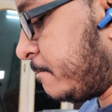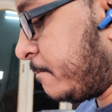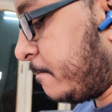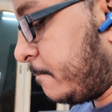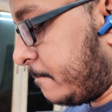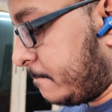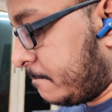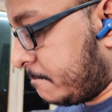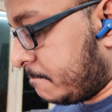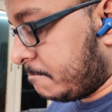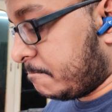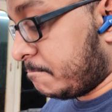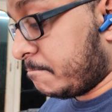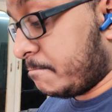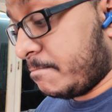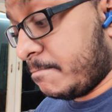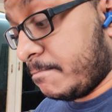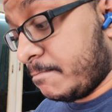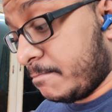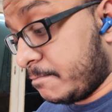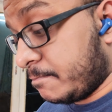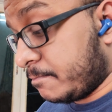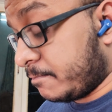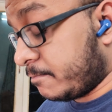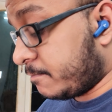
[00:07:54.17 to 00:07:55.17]
The bass
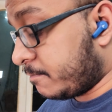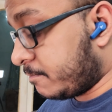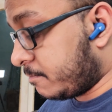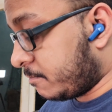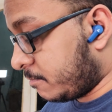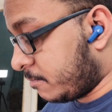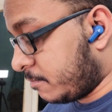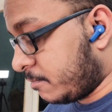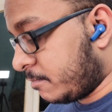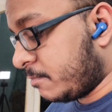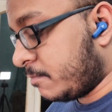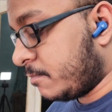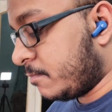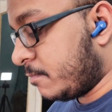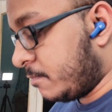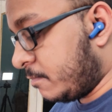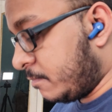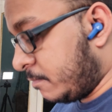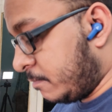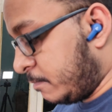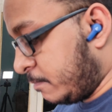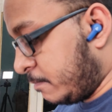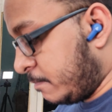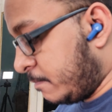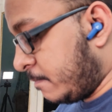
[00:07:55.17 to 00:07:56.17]
gets a
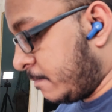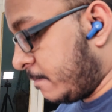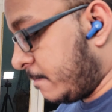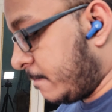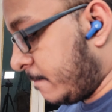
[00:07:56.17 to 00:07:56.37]
little bit